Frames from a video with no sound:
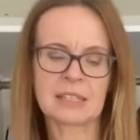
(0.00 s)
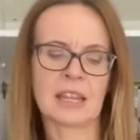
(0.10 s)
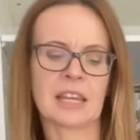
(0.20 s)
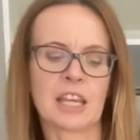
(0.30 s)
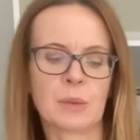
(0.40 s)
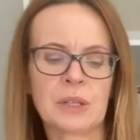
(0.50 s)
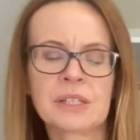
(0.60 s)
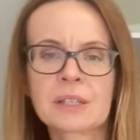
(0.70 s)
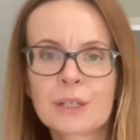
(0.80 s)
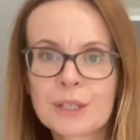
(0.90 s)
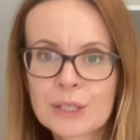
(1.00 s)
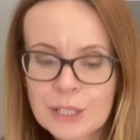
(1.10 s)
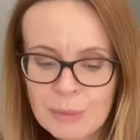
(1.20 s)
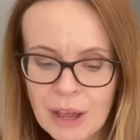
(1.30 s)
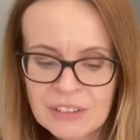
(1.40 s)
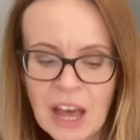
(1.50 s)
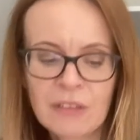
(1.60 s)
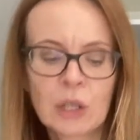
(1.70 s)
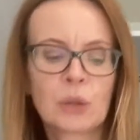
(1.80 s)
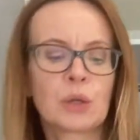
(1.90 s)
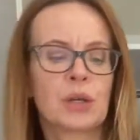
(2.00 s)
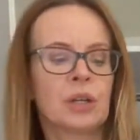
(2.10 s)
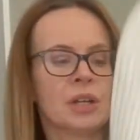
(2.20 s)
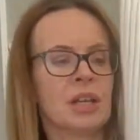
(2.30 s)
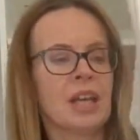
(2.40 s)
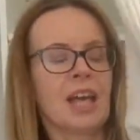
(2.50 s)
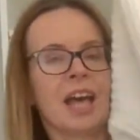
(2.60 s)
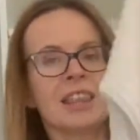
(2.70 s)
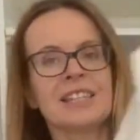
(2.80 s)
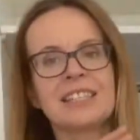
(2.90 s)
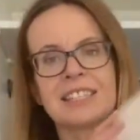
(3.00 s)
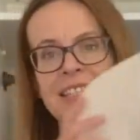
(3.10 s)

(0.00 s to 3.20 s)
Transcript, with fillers: I think it was. So I might have to have a look. And this is the